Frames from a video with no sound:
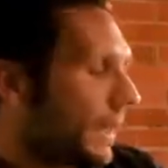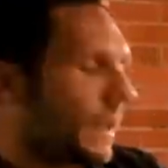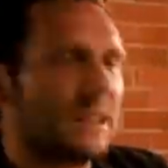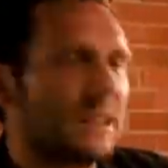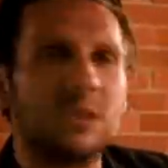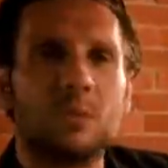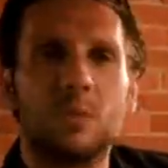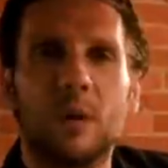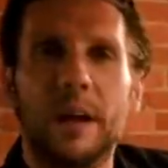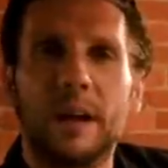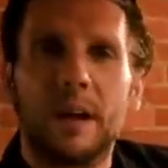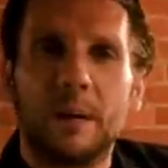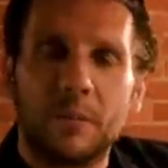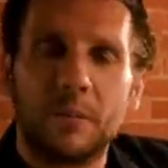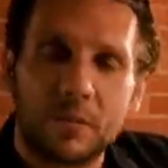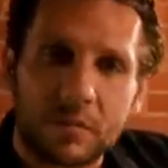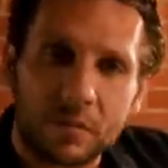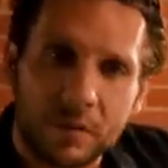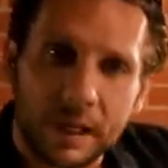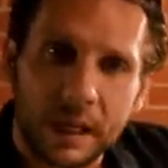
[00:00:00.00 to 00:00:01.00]
this is where I come
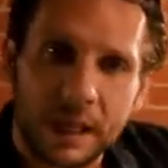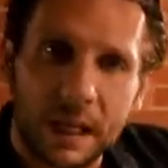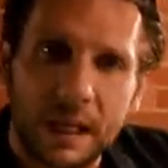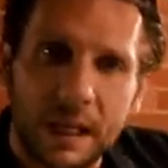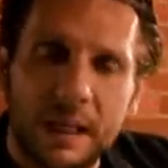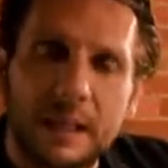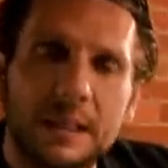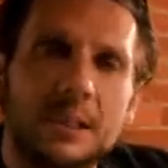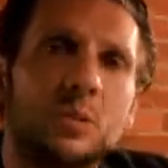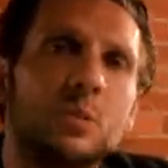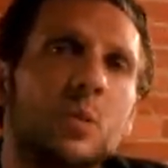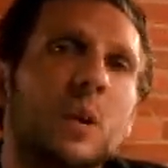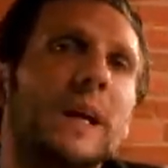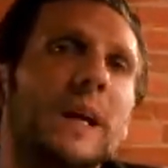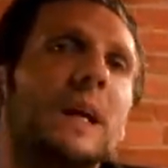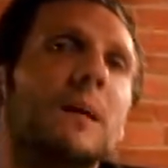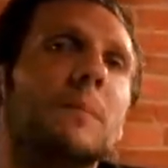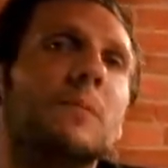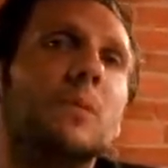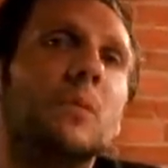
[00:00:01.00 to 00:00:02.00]
to read, this is where I
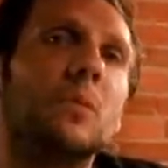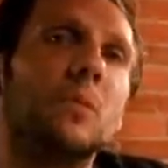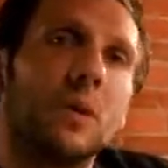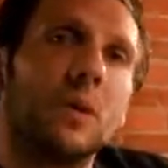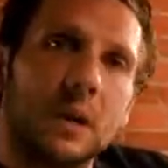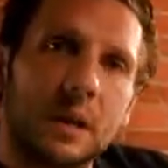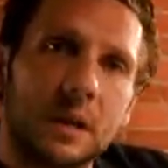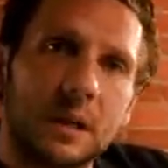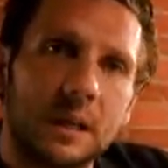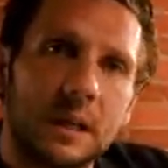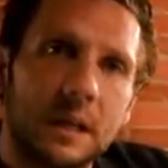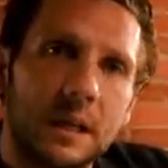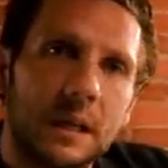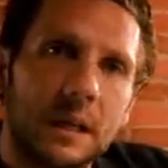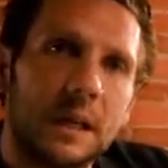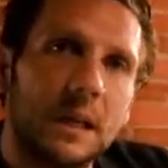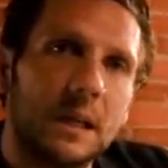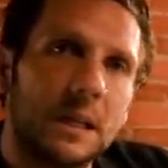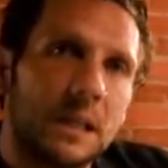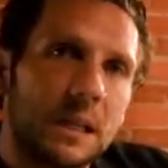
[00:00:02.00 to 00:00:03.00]
come to work,
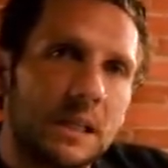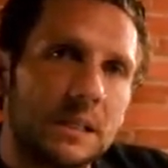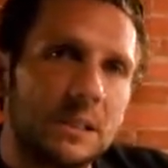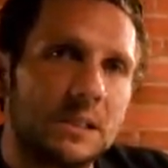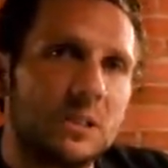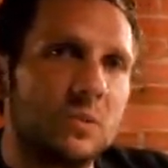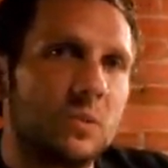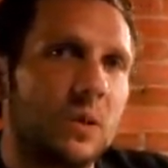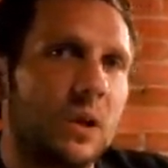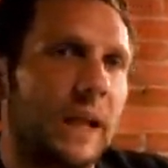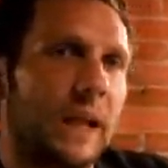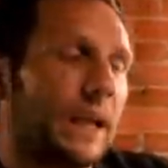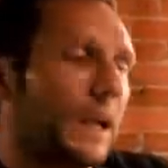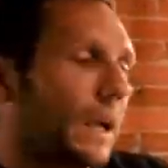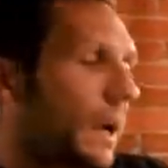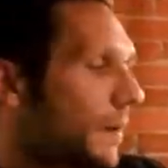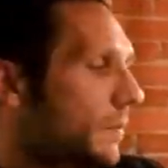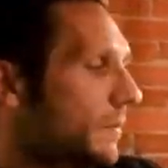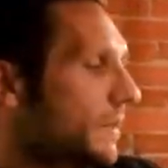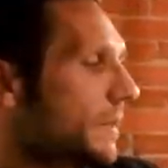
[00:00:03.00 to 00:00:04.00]
this is where I
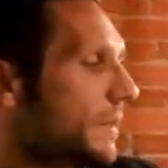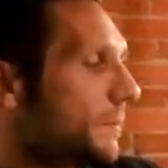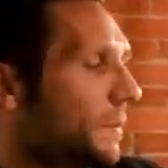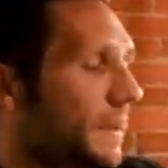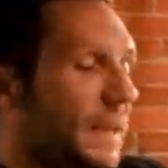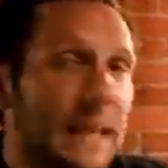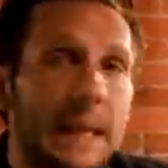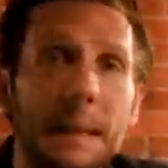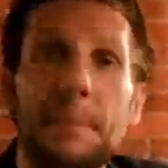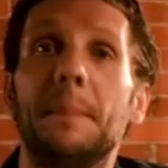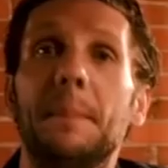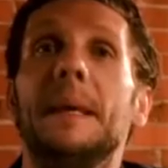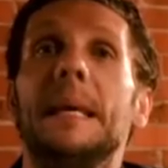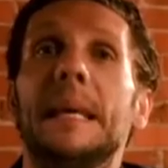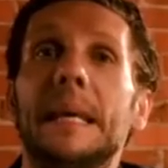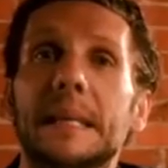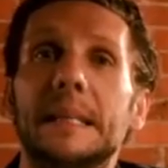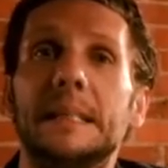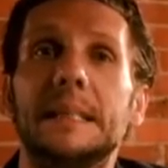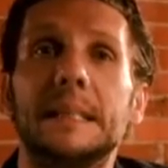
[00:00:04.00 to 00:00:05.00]
come to be at
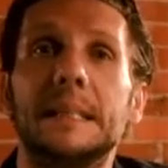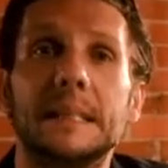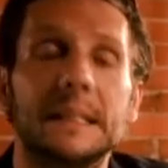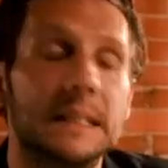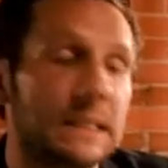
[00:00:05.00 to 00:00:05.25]
peace.